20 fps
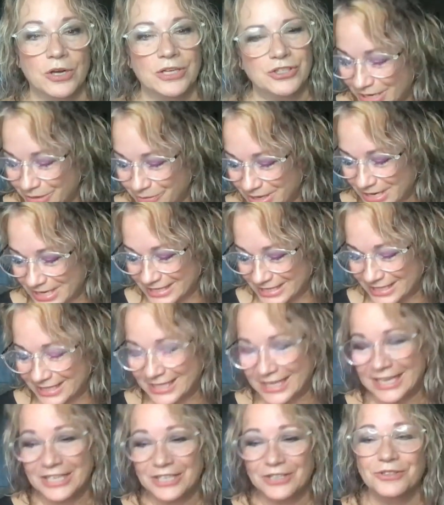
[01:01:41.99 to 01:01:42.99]
As you always,
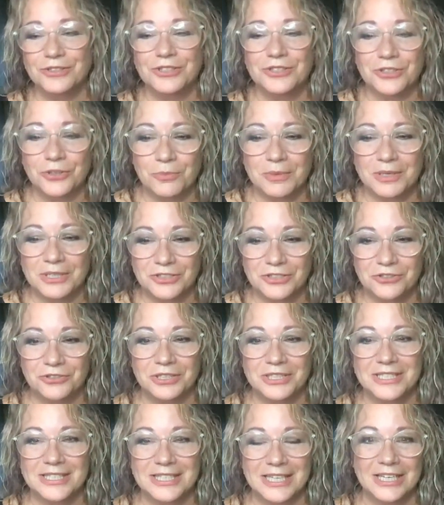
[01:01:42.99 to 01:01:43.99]
thank you so much,
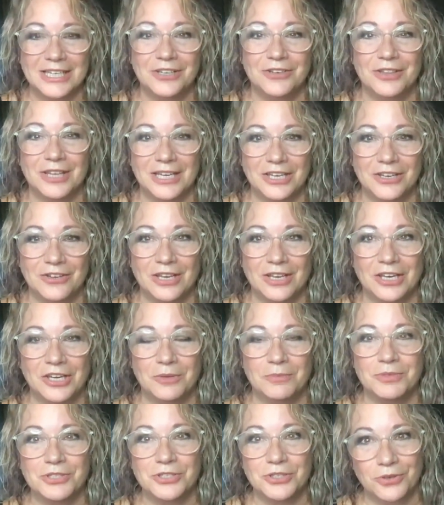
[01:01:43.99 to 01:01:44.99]
Chris. Thank you, thank you, thank you.
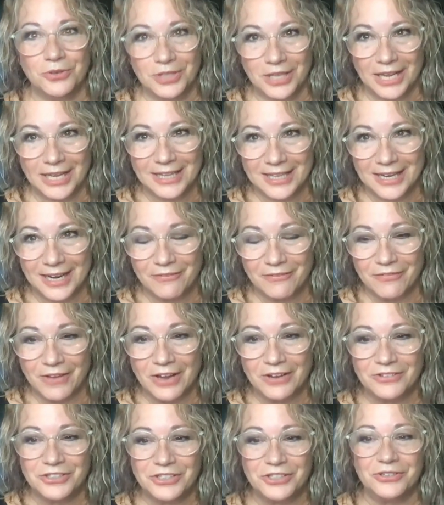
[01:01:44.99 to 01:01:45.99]
I'm so glad that I
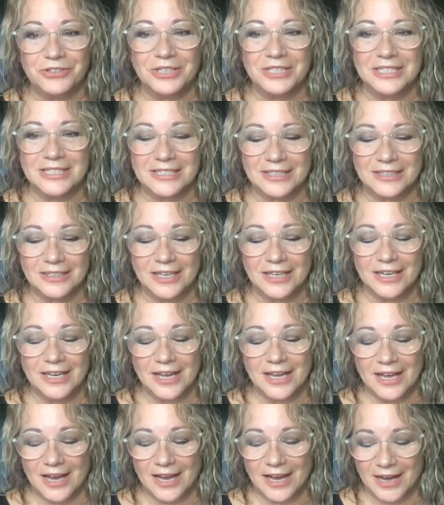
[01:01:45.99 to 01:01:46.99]
found you. I just
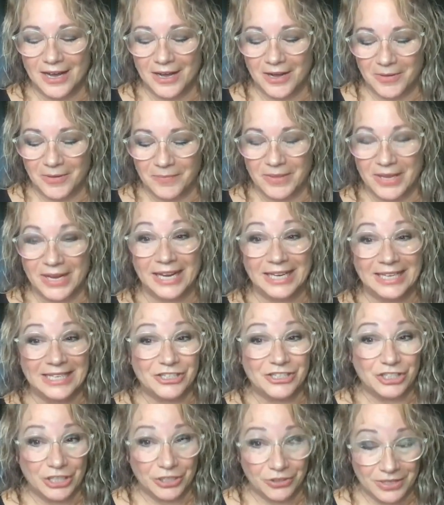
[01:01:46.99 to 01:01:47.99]
um, and I can
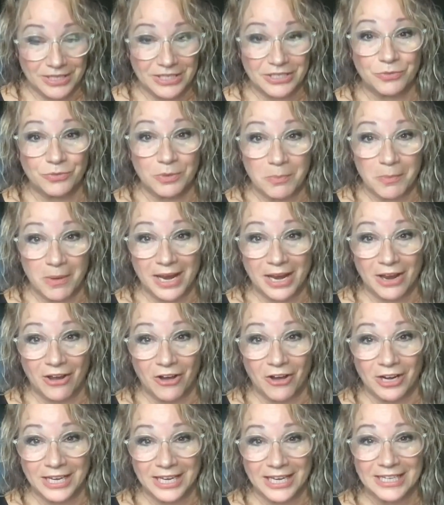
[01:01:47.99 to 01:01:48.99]
share this with my
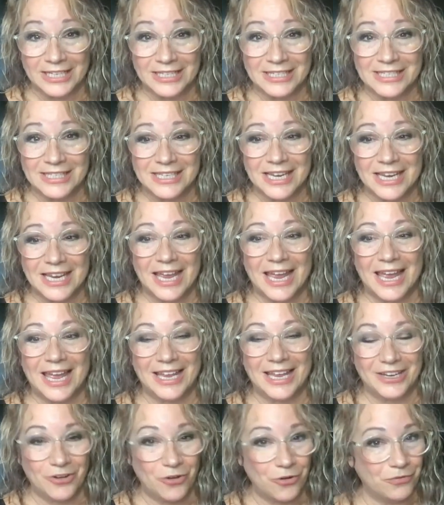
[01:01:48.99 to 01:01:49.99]
audience,
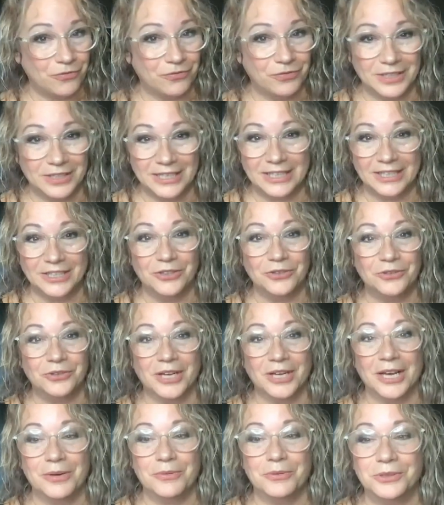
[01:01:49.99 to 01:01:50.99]
and hopefully you
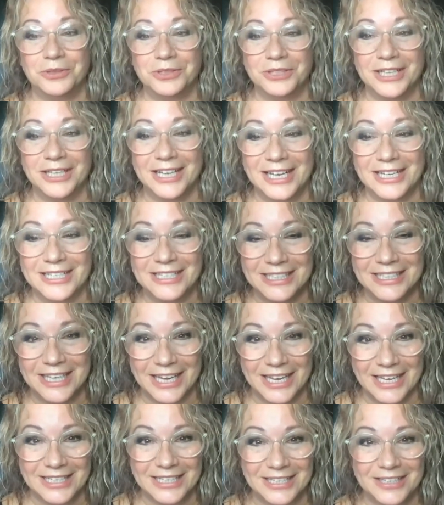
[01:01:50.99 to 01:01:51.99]
and I will connect
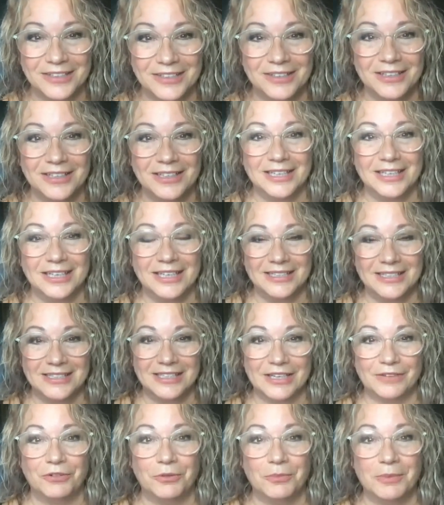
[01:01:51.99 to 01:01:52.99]
again in a in
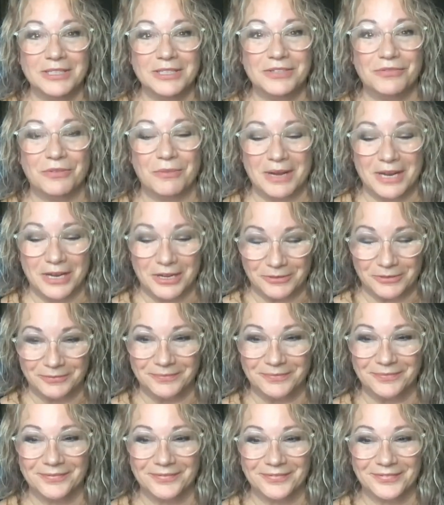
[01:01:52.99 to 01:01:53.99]
several months from now.
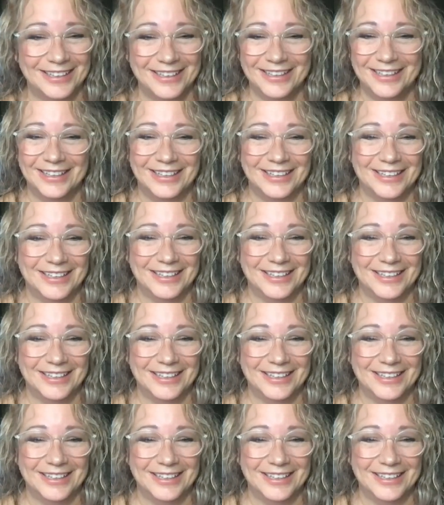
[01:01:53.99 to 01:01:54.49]
Right.